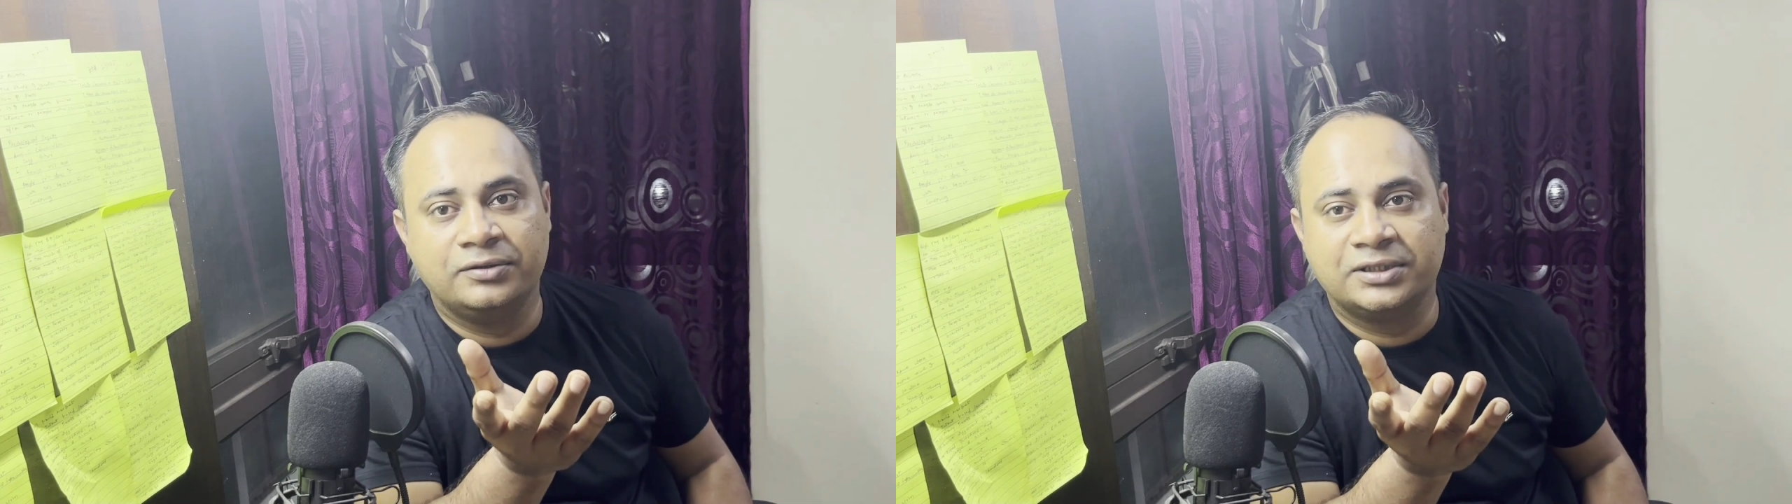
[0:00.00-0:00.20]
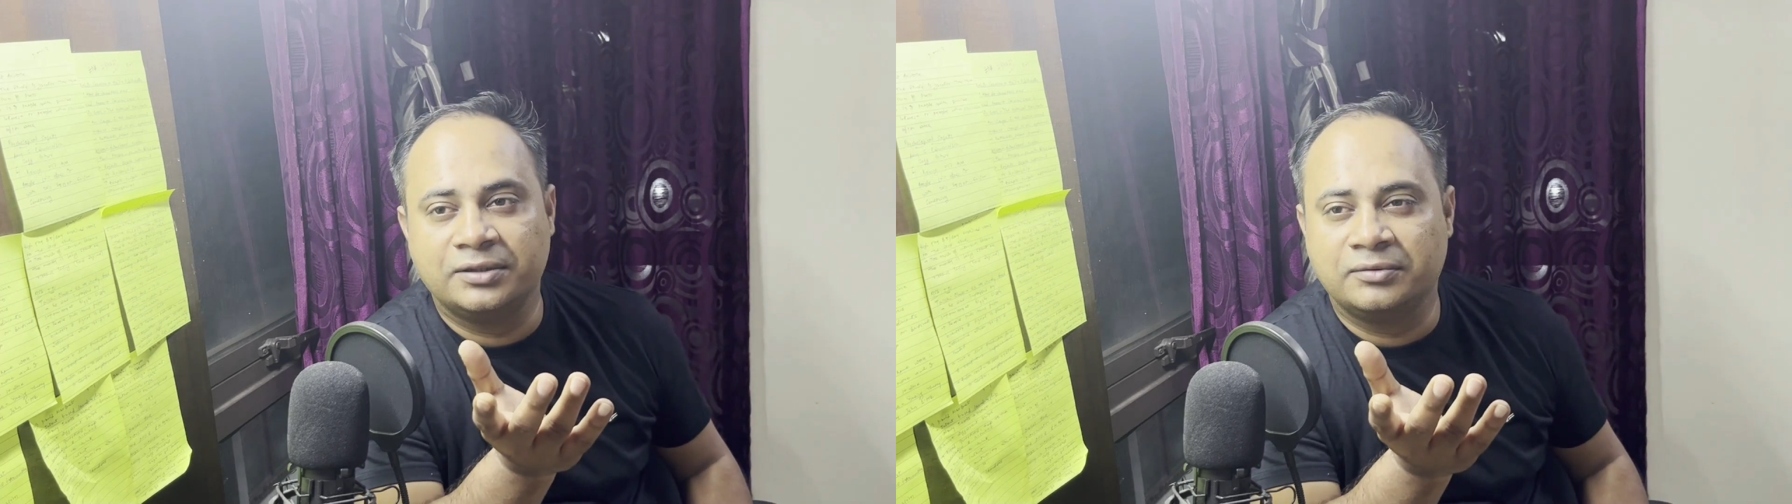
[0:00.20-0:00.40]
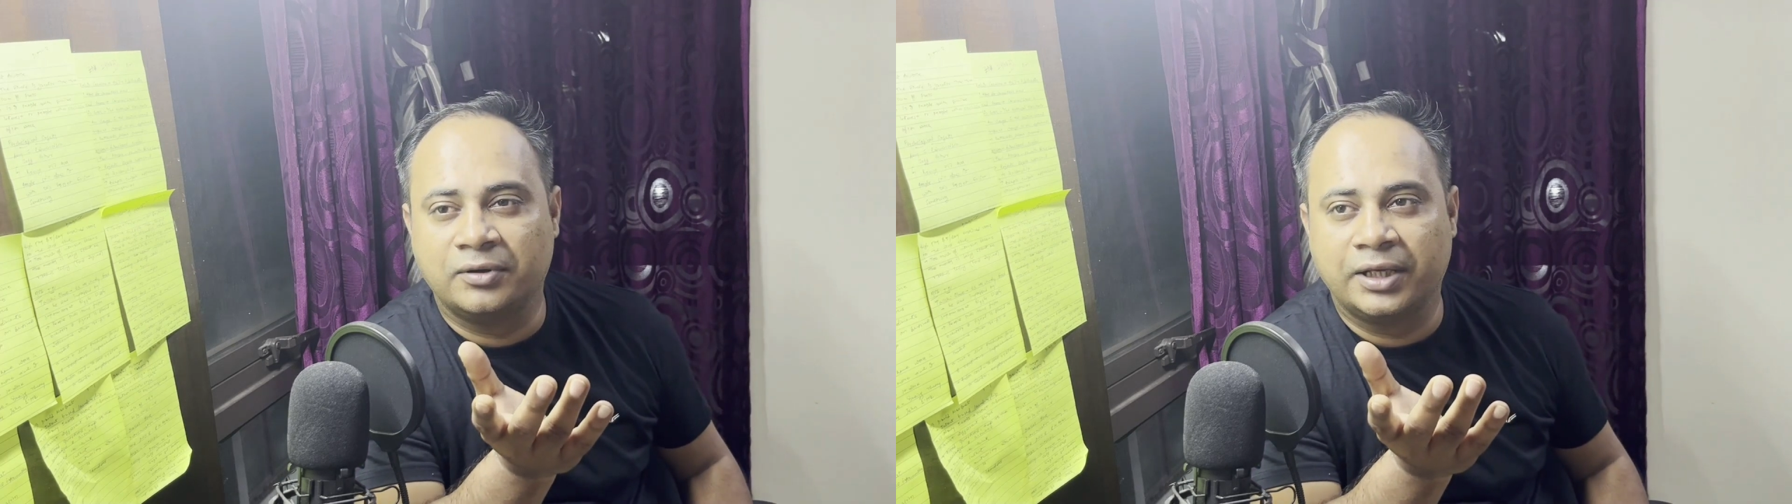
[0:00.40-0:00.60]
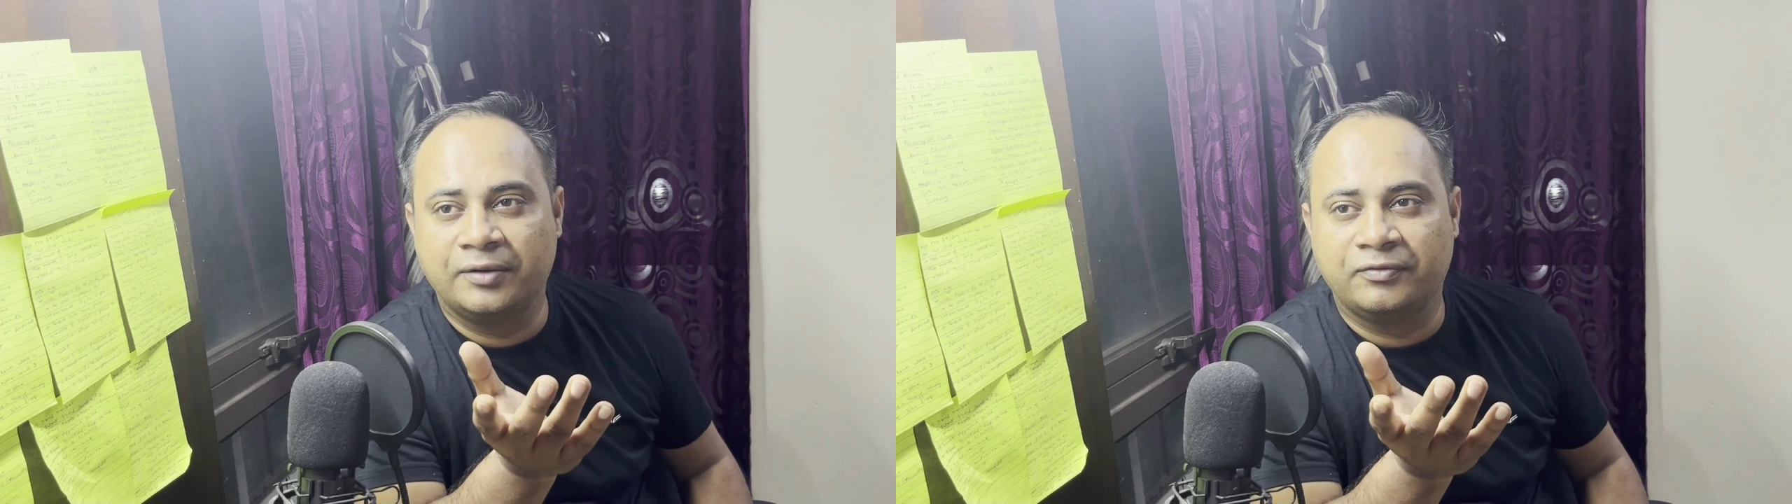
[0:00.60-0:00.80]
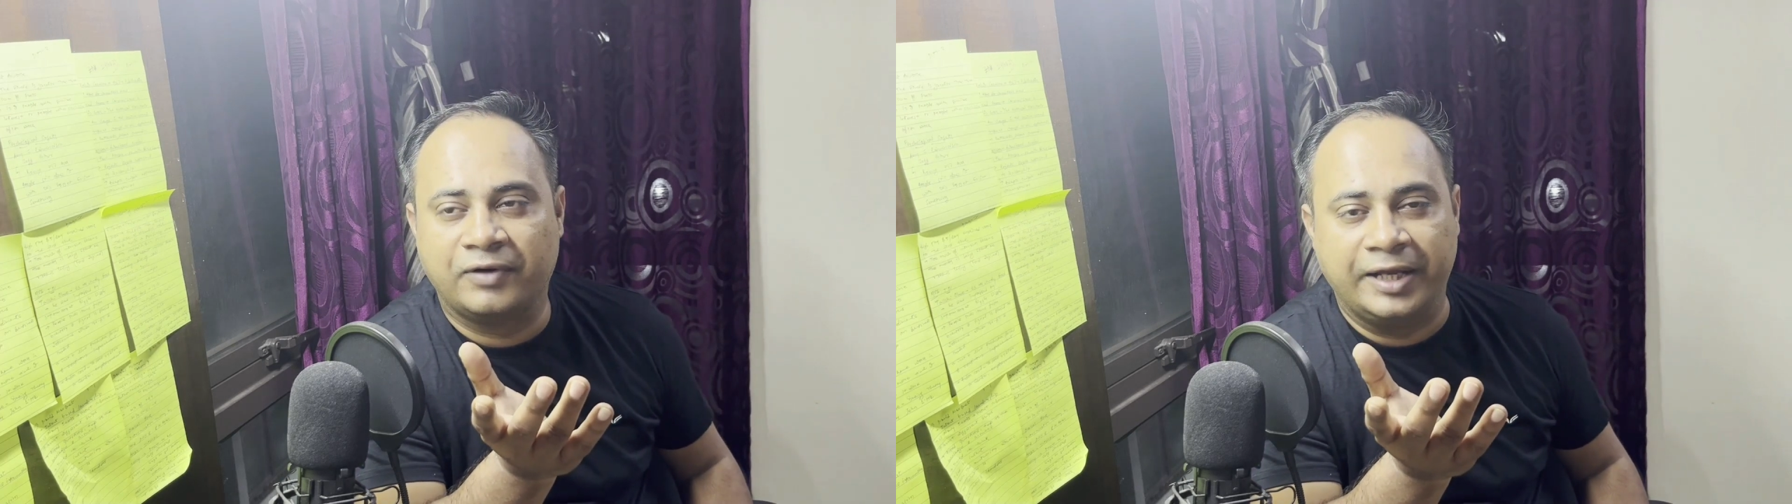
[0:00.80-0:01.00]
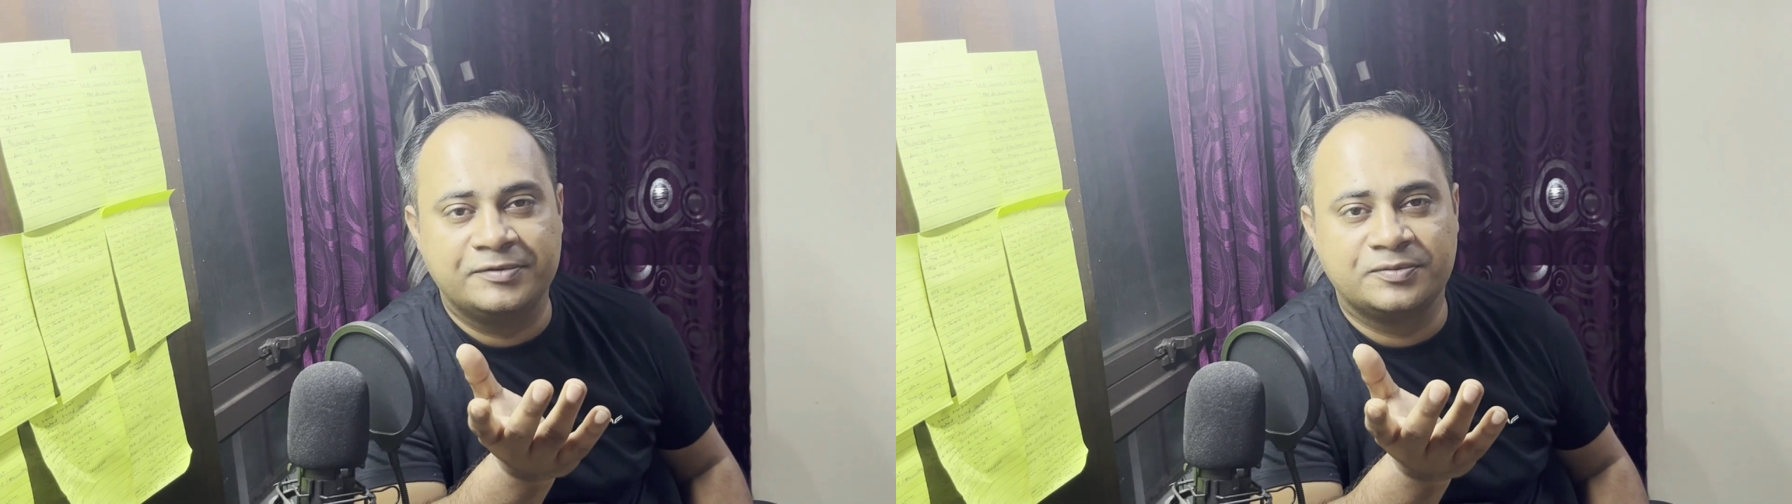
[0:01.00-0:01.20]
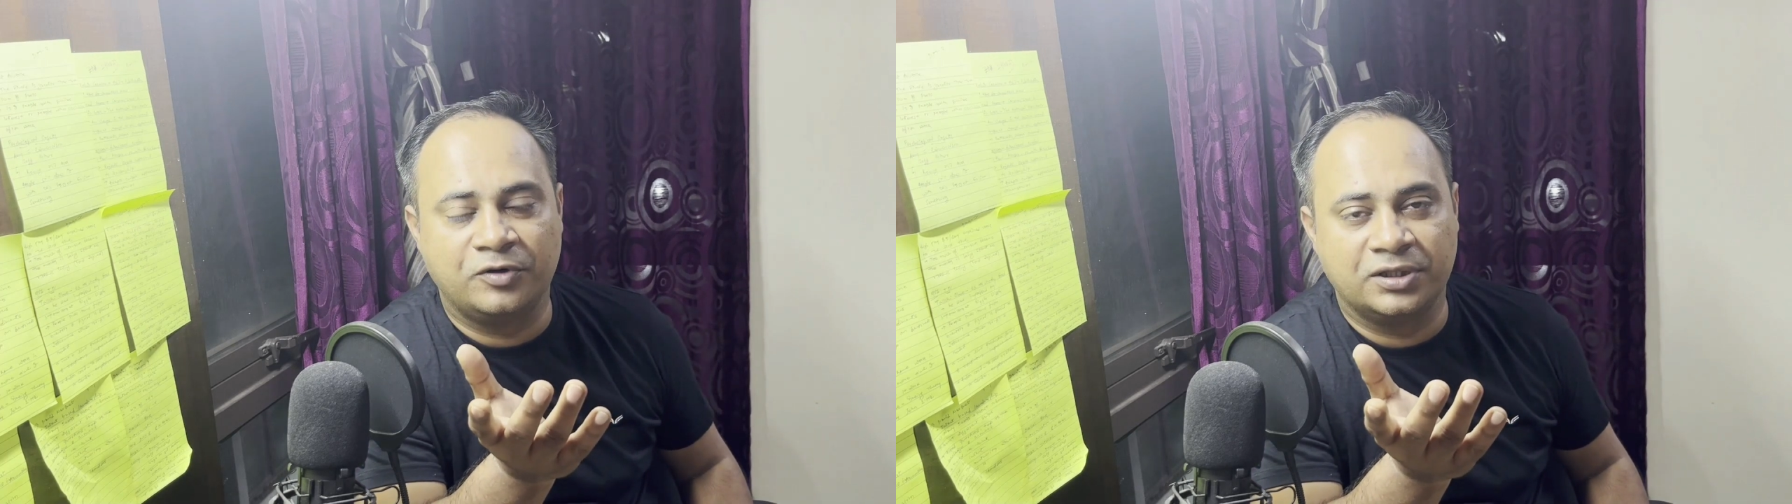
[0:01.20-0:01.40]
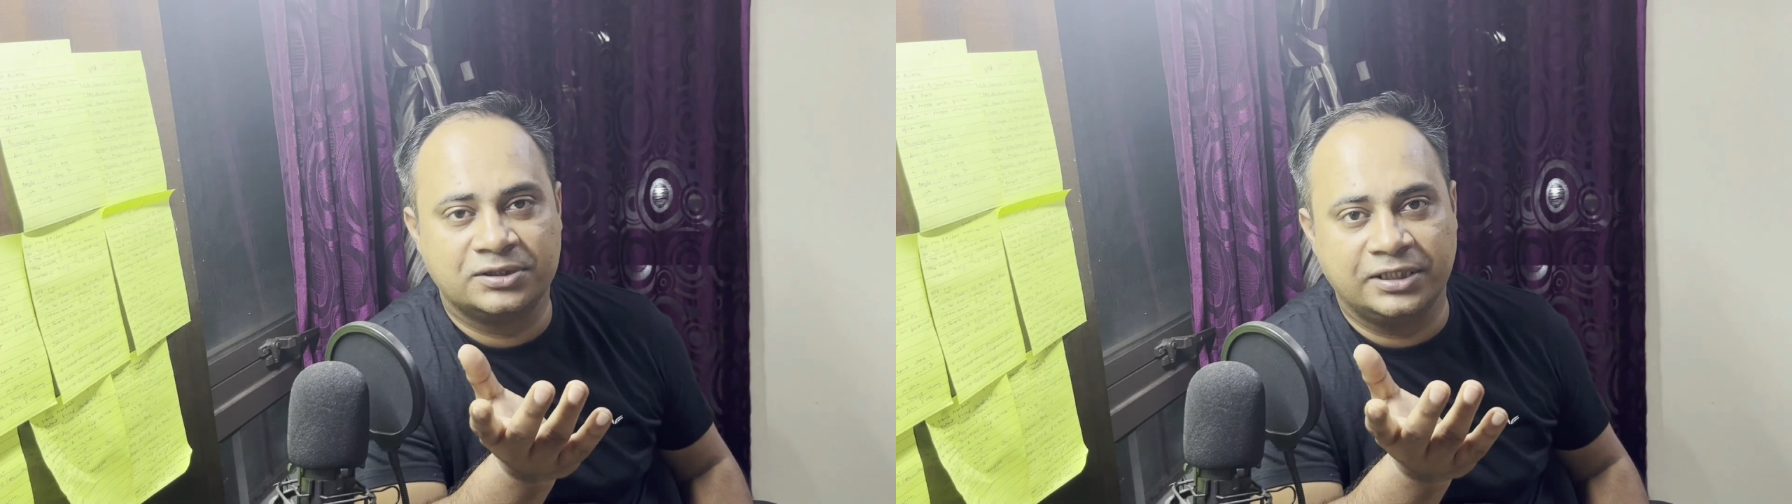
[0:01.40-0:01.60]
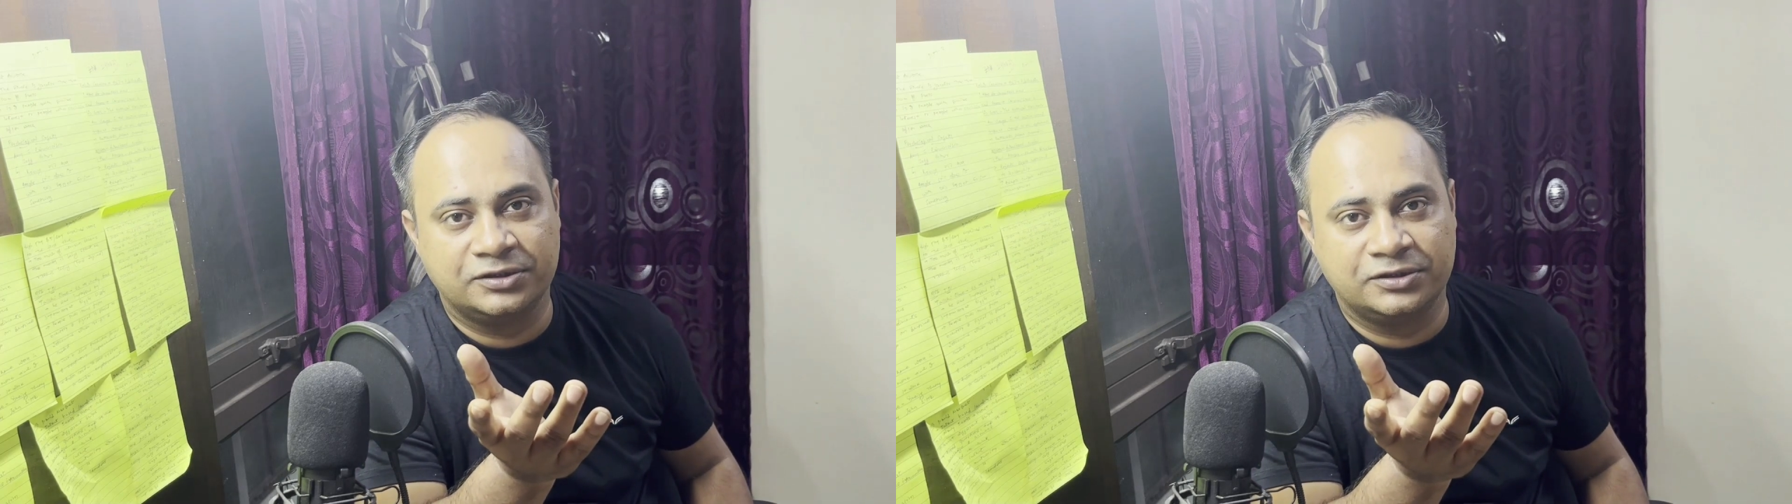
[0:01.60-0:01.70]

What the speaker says: okay, 5 smaller sized